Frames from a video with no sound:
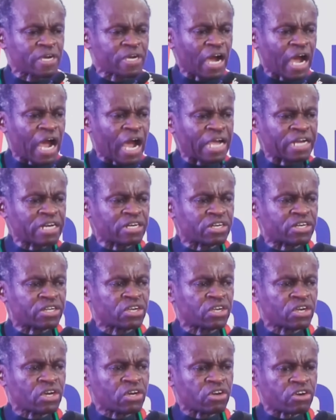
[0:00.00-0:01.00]
and
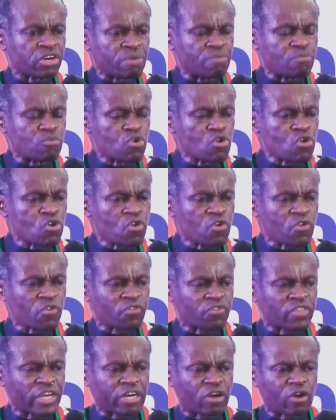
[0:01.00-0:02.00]

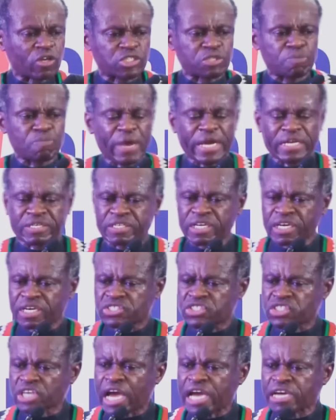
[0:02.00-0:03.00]
remove the
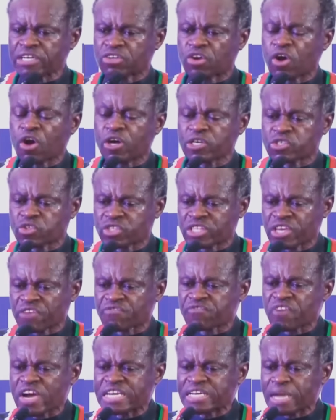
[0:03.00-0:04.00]
cosmetics and go to the
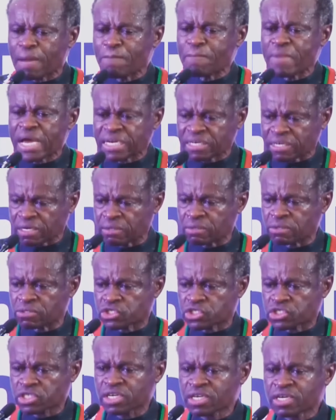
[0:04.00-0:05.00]

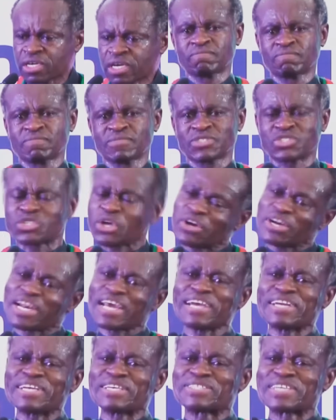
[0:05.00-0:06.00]
fundamentals. So,
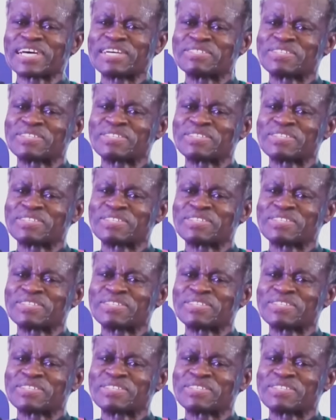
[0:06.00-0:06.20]
ladies and